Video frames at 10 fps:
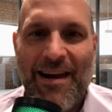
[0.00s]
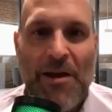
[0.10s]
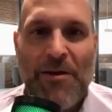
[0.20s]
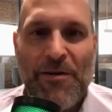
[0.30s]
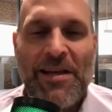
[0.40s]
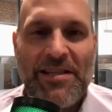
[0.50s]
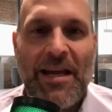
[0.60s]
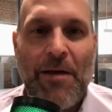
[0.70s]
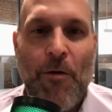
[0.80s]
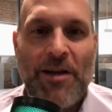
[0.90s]
You're
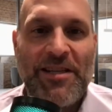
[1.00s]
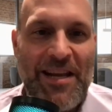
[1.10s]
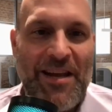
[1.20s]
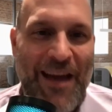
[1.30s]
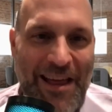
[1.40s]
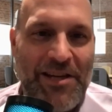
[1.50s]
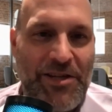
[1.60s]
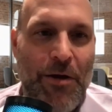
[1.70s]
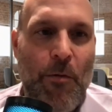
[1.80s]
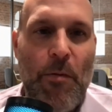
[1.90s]
listening and watching the Neil Haley
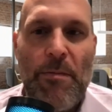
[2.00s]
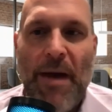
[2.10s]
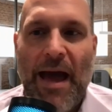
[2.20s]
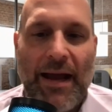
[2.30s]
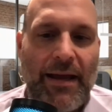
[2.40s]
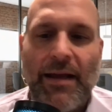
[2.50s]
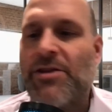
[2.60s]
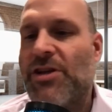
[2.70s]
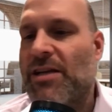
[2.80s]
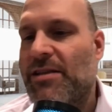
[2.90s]
Show. And we'll be back
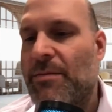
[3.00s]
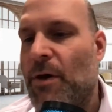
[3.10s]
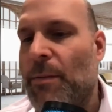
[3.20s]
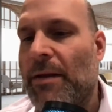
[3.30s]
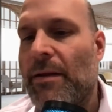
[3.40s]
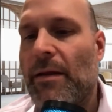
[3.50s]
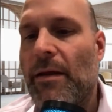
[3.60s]
in just a moment.